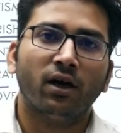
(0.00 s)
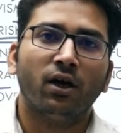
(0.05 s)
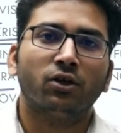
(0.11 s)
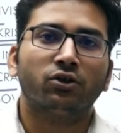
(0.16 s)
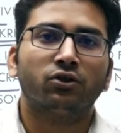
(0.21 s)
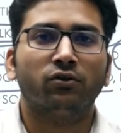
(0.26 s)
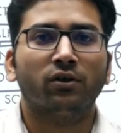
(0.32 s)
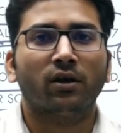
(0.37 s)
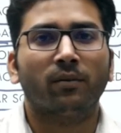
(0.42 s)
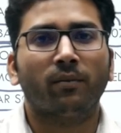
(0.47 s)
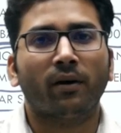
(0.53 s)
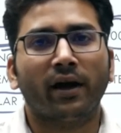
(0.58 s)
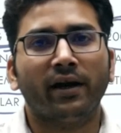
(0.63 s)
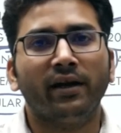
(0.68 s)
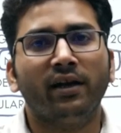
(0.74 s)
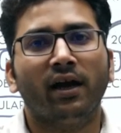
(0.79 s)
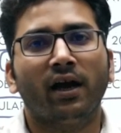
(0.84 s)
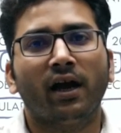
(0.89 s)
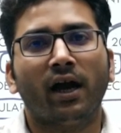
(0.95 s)
should
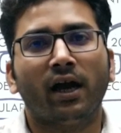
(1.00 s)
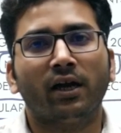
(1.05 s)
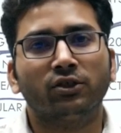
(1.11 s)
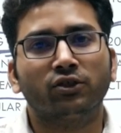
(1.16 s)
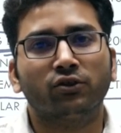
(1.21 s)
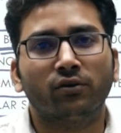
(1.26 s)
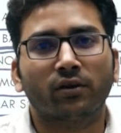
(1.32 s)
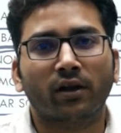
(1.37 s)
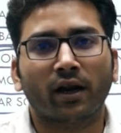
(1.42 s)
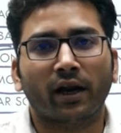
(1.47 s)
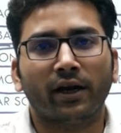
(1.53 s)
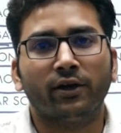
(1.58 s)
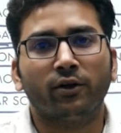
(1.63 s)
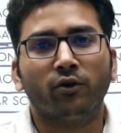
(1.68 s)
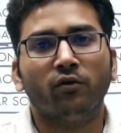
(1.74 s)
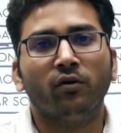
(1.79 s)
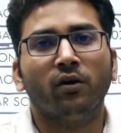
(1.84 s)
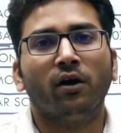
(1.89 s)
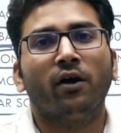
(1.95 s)
abide and should try
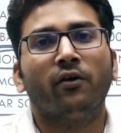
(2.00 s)
to